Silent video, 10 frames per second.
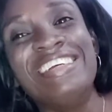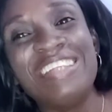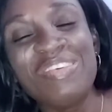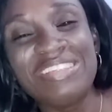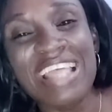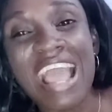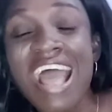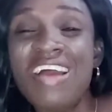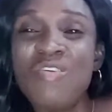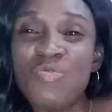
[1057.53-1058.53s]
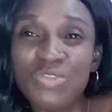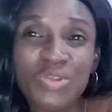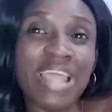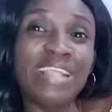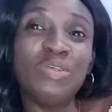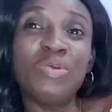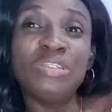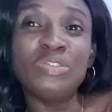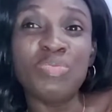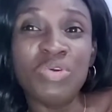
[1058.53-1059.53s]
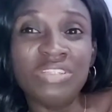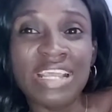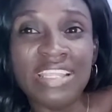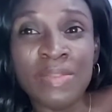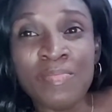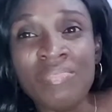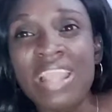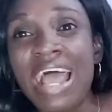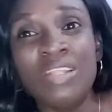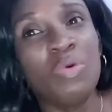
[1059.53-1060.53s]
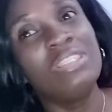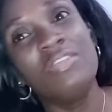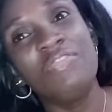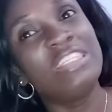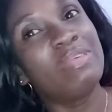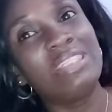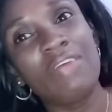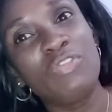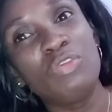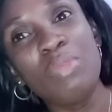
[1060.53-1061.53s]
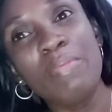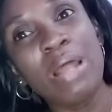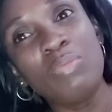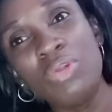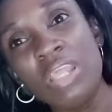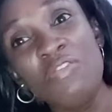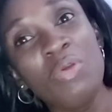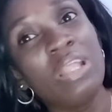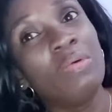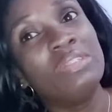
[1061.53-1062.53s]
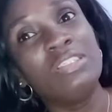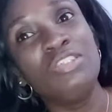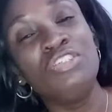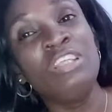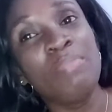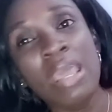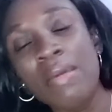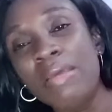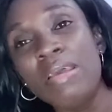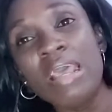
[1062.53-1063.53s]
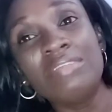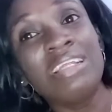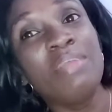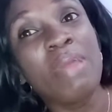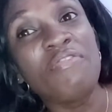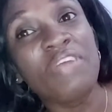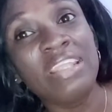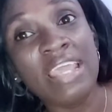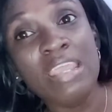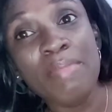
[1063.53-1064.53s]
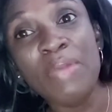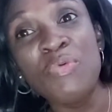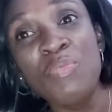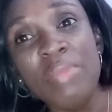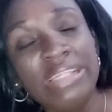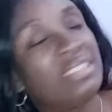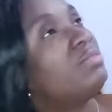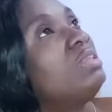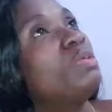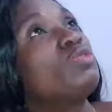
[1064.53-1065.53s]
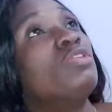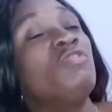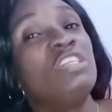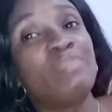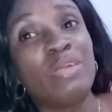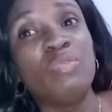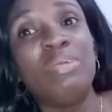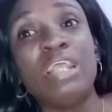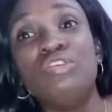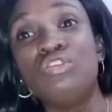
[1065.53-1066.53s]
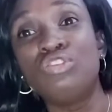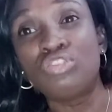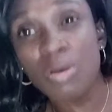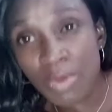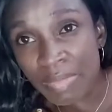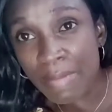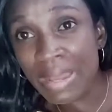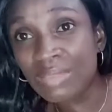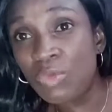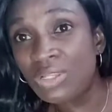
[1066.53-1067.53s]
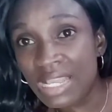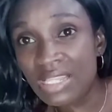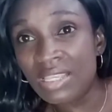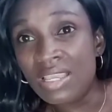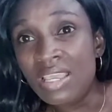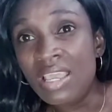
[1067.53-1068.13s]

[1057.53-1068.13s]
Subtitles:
So he was like, would you like to go into modeling? And he wasn't the first person that told me about modeling. Even when I was in Uniben, actually my final year, my roommates, there was one of these, my roommate that used to trouble me about modeling.